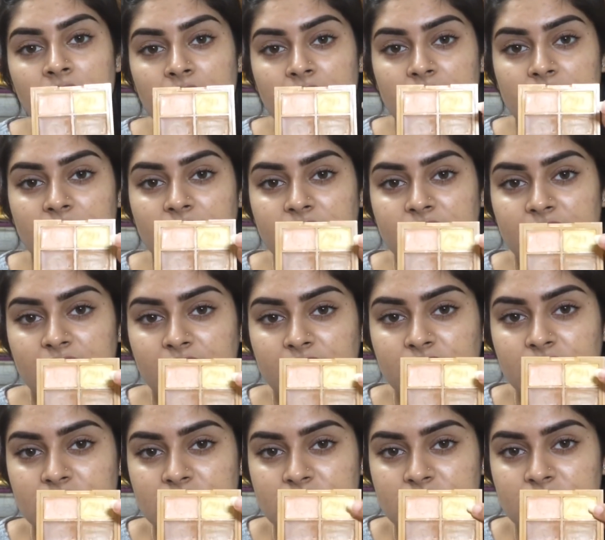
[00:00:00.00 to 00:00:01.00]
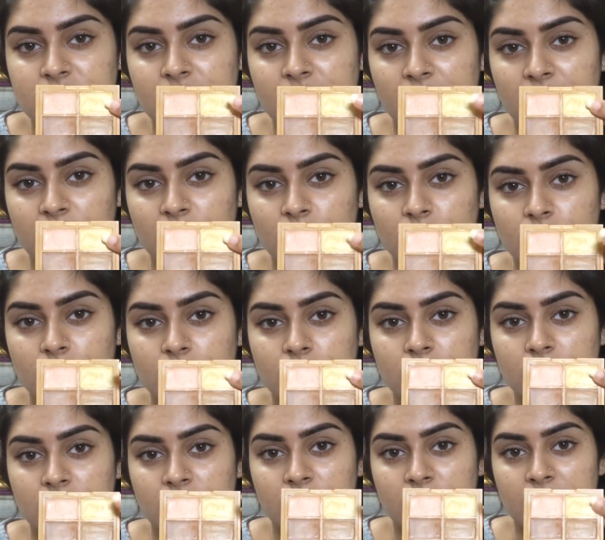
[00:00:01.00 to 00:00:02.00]
and I take this yellow
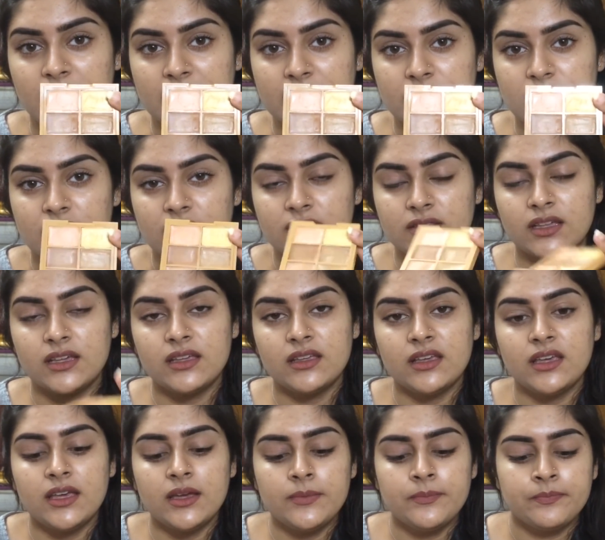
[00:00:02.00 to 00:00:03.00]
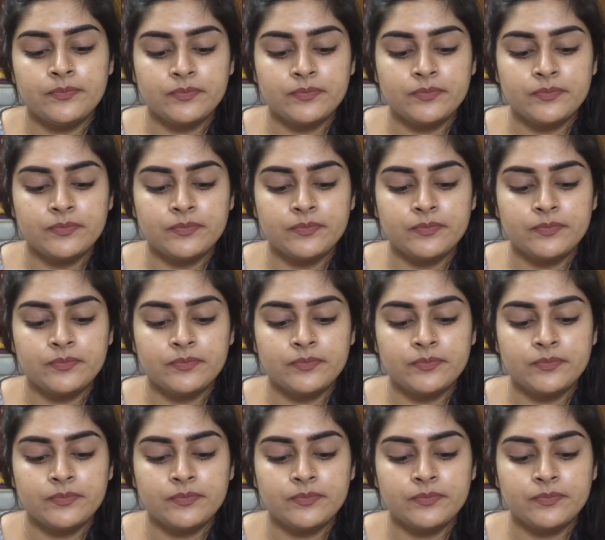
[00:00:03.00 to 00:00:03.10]
corrector thingy